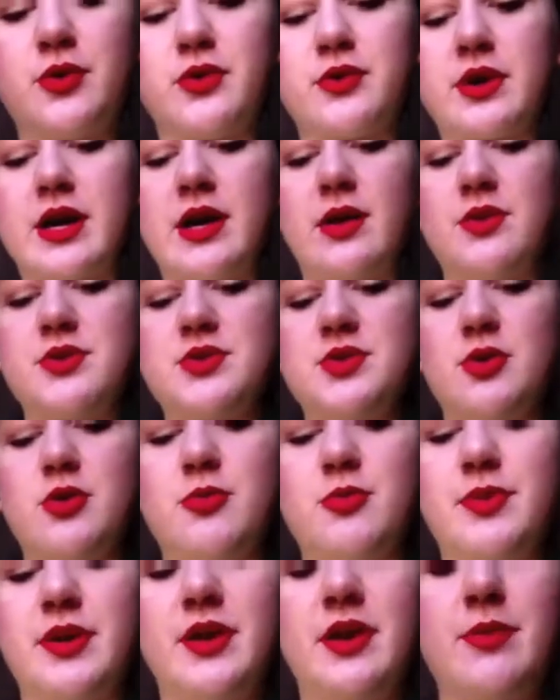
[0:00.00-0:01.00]
color. I also
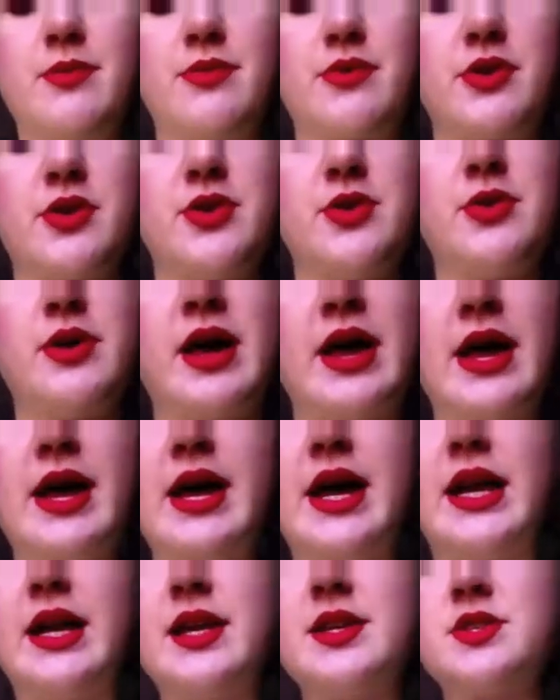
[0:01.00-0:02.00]
opened it up for you.
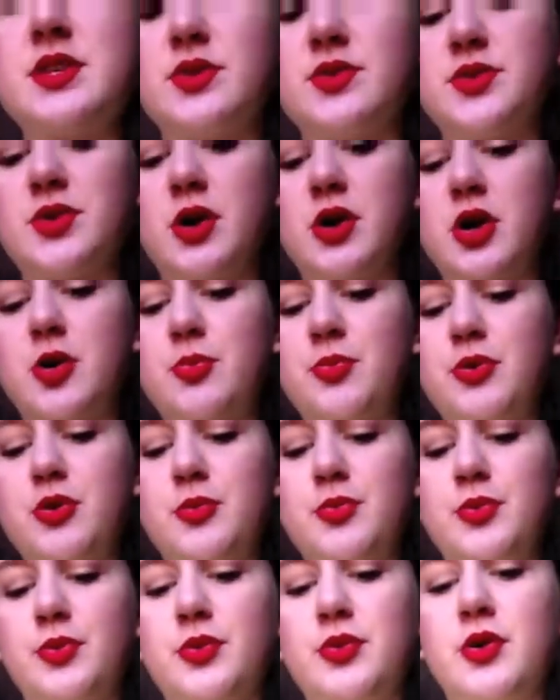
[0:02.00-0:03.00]
It is a dark
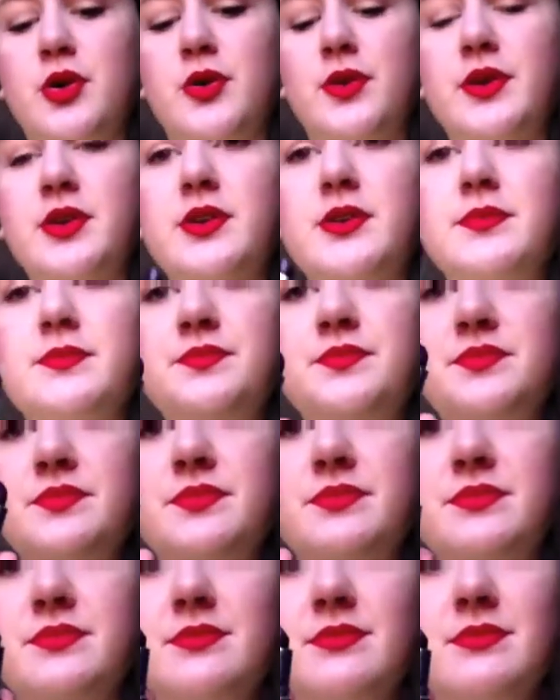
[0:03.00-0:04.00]
purple color,
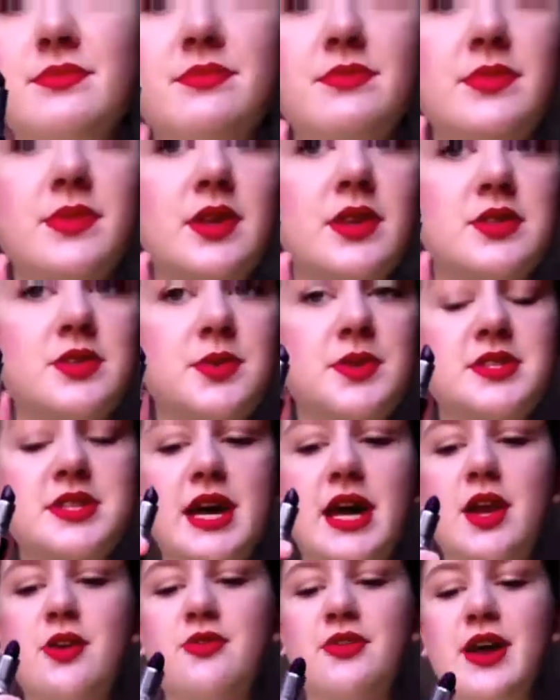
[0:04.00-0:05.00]
so it's
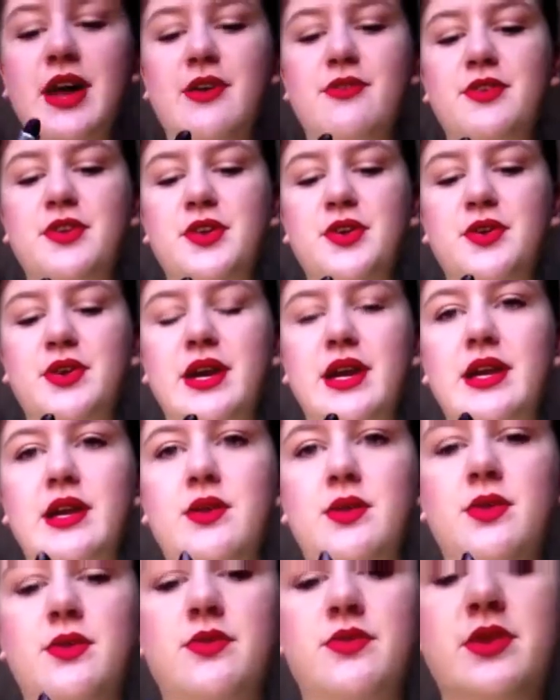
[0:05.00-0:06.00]
kind of heavier, and I
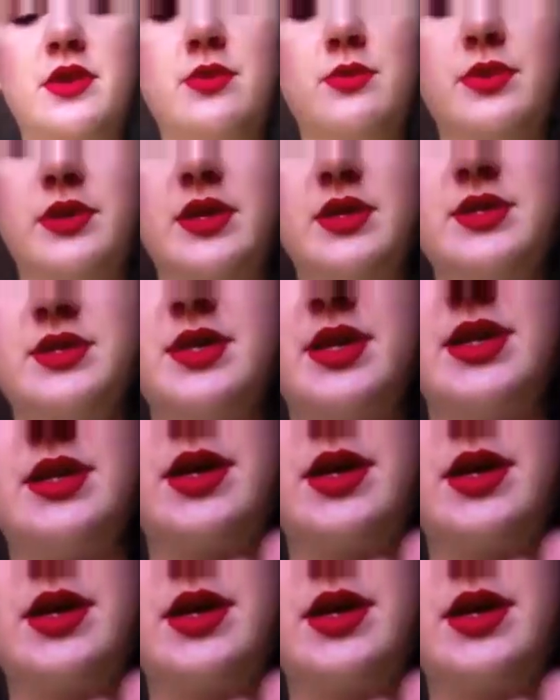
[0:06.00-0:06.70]
don't know if you can really see